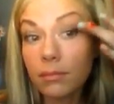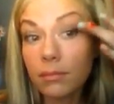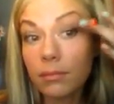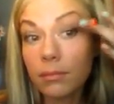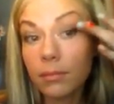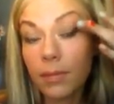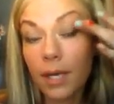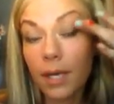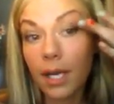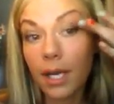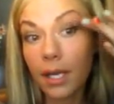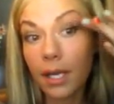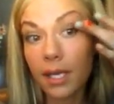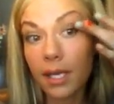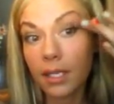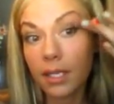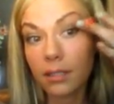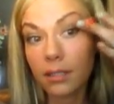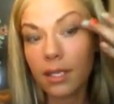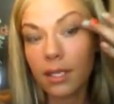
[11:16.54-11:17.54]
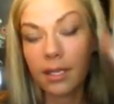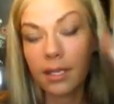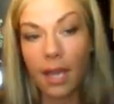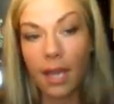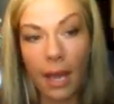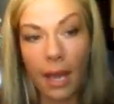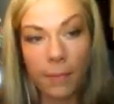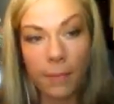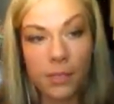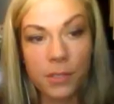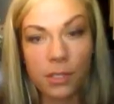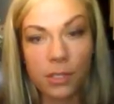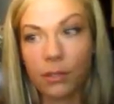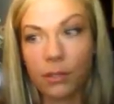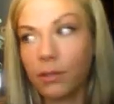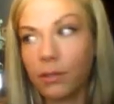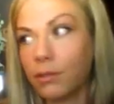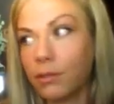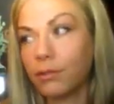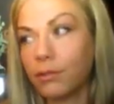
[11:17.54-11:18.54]
my
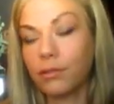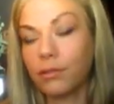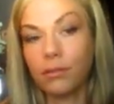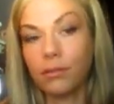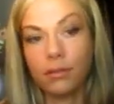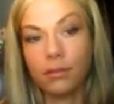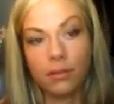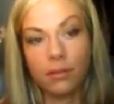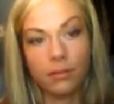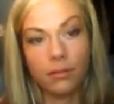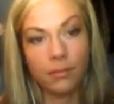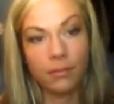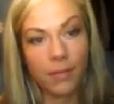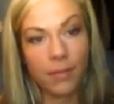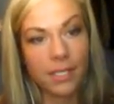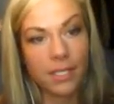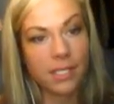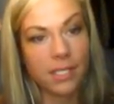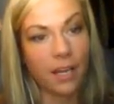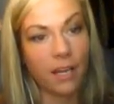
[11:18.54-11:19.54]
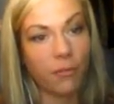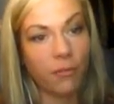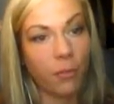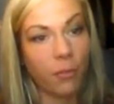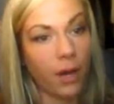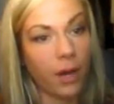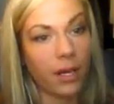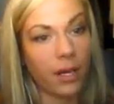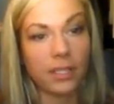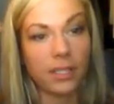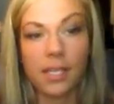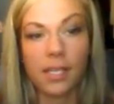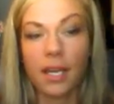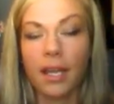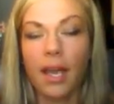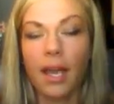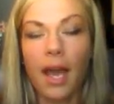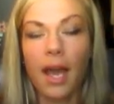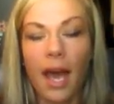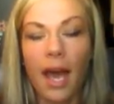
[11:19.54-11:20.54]
absolute must-have product. I
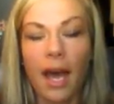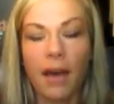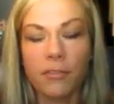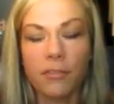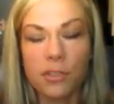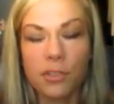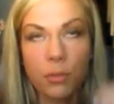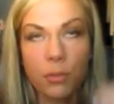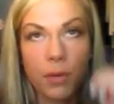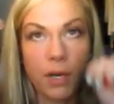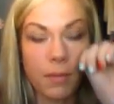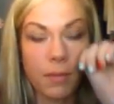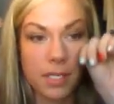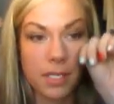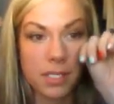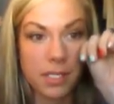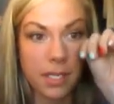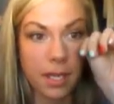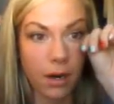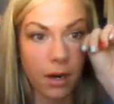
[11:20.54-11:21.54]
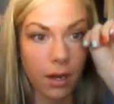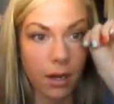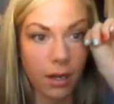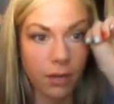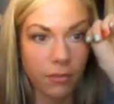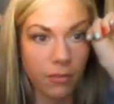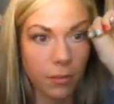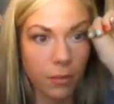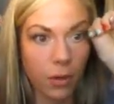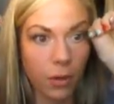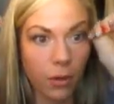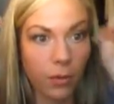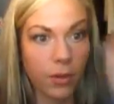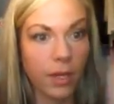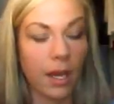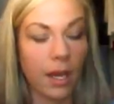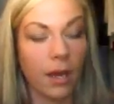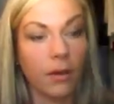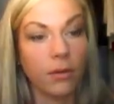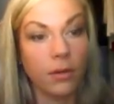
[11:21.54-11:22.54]
have to wear mascara if I'm
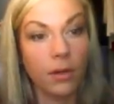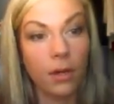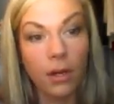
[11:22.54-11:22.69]
going out.